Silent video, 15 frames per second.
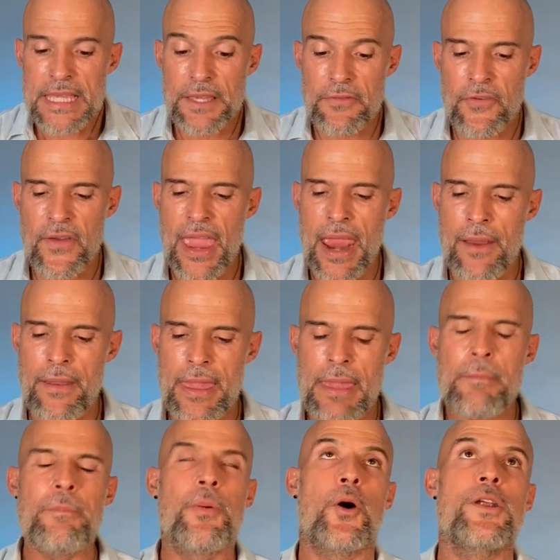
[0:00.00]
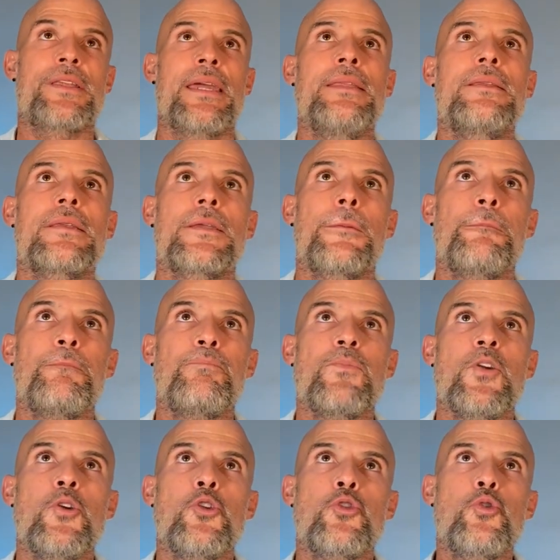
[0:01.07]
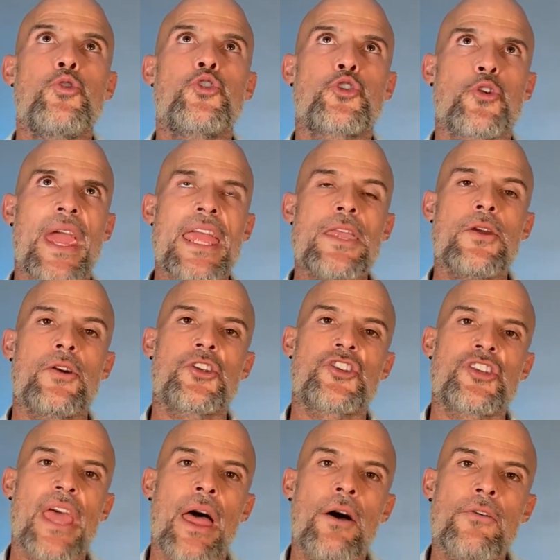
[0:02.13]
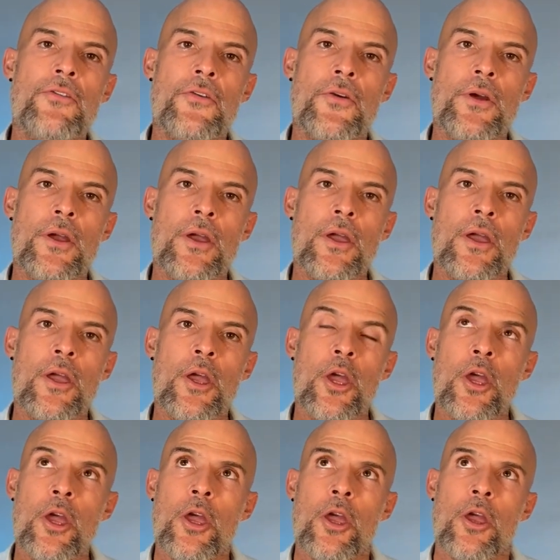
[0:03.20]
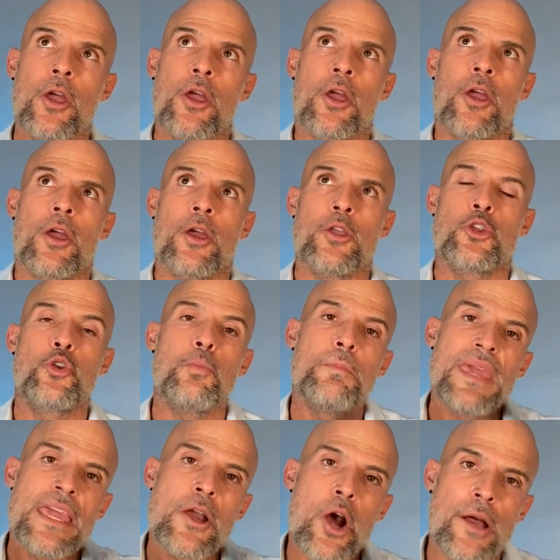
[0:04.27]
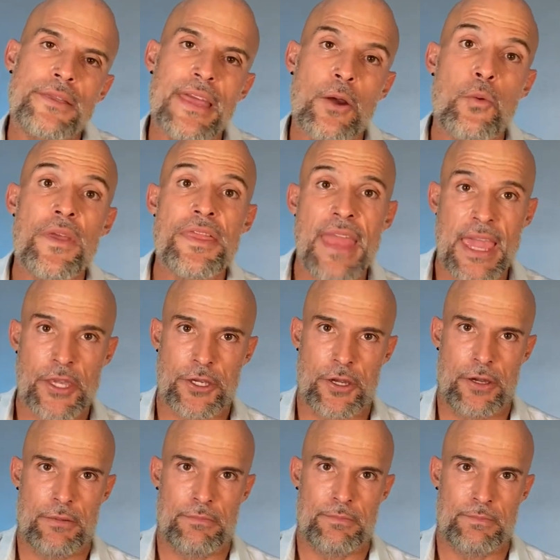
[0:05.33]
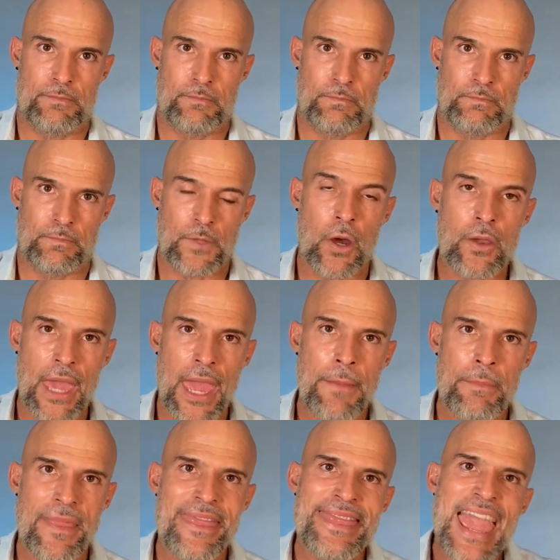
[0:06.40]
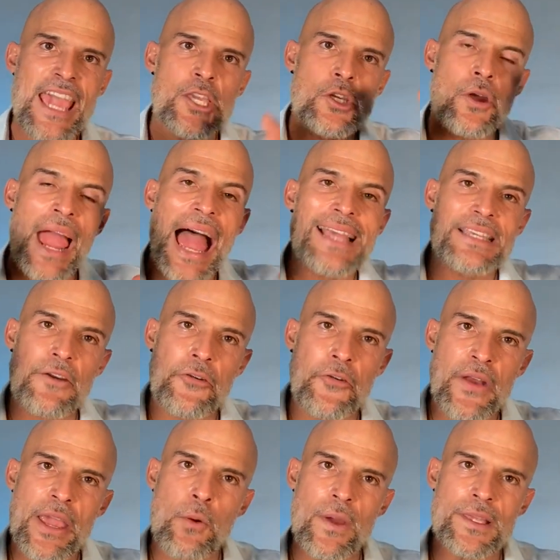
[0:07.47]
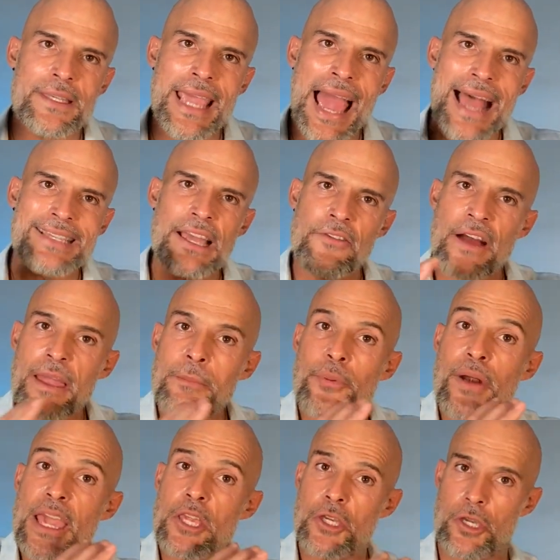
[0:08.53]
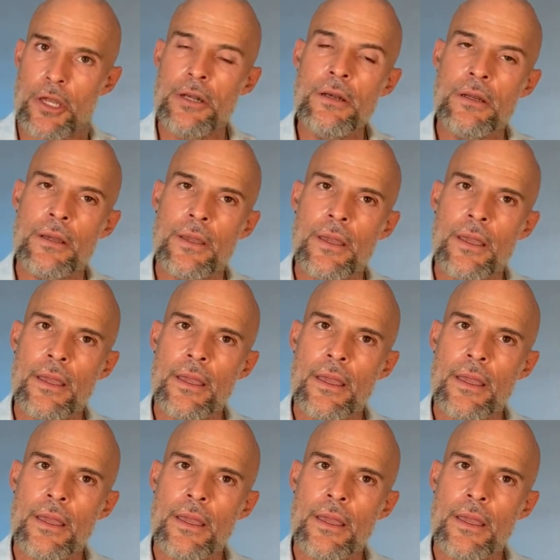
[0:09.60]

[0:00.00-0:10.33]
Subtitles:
It's very important to train yourself to be in contact with nature, okay? Nature has a frequency, has a vibration.